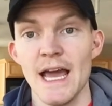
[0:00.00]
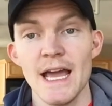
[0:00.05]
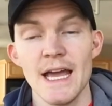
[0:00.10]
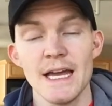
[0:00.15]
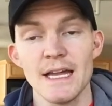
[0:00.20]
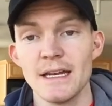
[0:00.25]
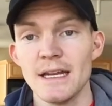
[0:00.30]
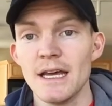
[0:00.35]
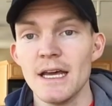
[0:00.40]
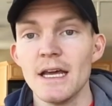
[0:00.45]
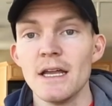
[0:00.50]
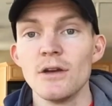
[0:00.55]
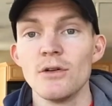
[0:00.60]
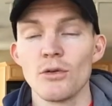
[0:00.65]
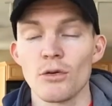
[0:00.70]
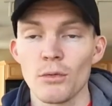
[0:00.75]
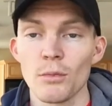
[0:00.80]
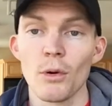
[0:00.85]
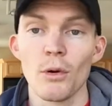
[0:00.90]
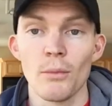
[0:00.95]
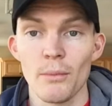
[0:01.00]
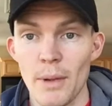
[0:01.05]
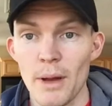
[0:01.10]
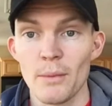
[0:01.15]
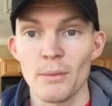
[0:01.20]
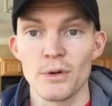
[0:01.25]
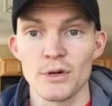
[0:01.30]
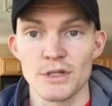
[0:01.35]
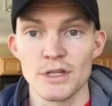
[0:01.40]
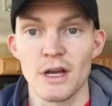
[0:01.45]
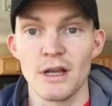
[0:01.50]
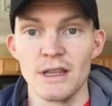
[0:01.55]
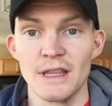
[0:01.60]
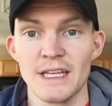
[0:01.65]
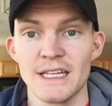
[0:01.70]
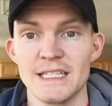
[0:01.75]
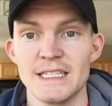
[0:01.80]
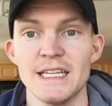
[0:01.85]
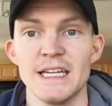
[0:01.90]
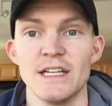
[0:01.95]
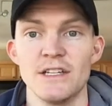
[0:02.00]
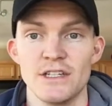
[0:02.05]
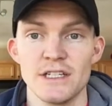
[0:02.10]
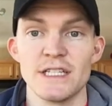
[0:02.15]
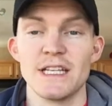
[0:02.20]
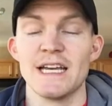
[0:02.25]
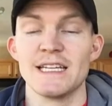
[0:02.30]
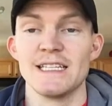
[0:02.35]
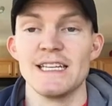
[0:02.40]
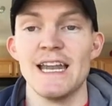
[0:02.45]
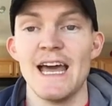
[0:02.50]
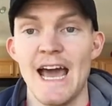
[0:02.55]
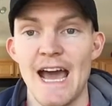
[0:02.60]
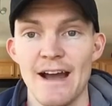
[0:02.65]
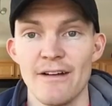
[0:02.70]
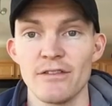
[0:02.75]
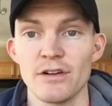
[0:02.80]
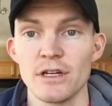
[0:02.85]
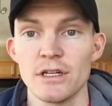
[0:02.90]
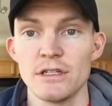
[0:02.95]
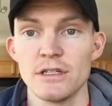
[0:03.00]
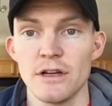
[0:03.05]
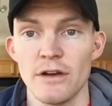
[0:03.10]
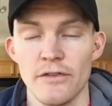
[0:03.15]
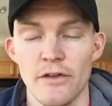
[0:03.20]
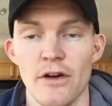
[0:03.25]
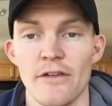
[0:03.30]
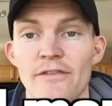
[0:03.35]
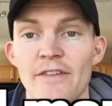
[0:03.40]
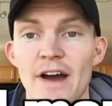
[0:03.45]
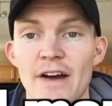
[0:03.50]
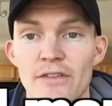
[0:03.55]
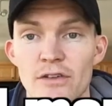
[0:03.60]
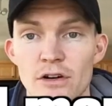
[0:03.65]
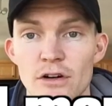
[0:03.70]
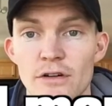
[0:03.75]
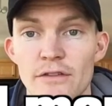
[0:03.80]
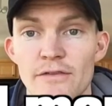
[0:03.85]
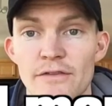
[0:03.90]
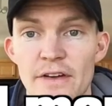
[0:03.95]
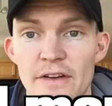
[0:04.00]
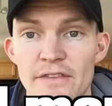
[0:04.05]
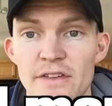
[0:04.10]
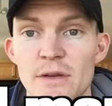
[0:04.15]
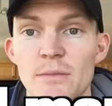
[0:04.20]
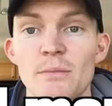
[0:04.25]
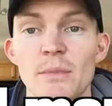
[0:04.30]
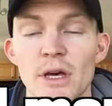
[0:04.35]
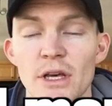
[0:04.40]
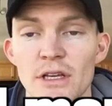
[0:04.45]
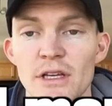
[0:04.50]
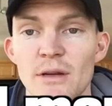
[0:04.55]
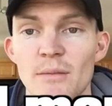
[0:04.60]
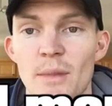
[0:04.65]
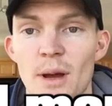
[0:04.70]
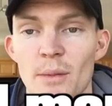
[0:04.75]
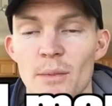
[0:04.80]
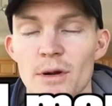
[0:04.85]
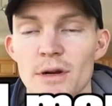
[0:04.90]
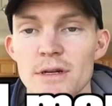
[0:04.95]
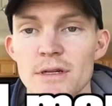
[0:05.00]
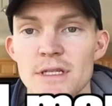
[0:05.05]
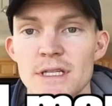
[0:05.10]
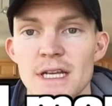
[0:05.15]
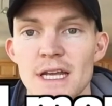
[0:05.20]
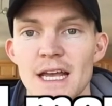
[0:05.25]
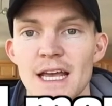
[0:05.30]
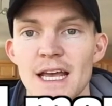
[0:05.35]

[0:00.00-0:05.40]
And normal members on LinkedIn, just as an average of our 550 million members,